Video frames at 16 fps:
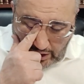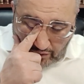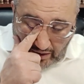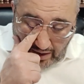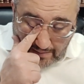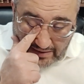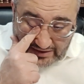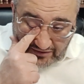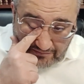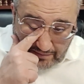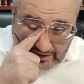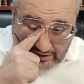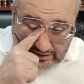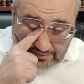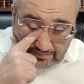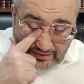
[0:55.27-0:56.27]
Our rabbis of
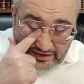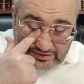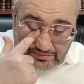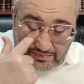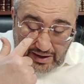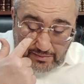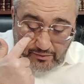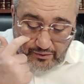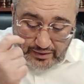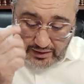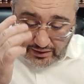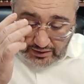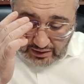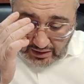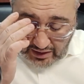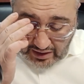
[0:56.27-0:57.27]
blessed
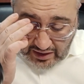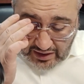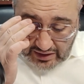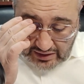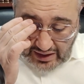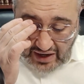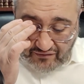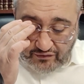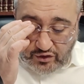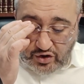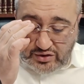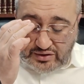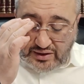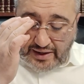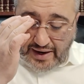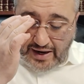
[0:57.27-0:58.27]
memory, they have
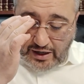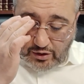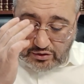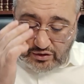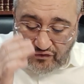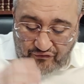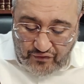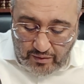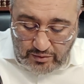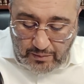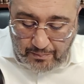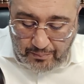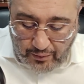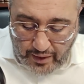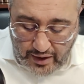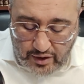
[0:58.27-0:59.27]
learned it out from the
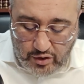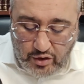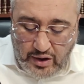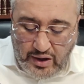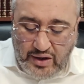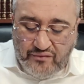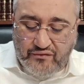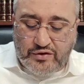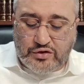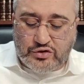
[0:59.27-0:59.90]
prayer of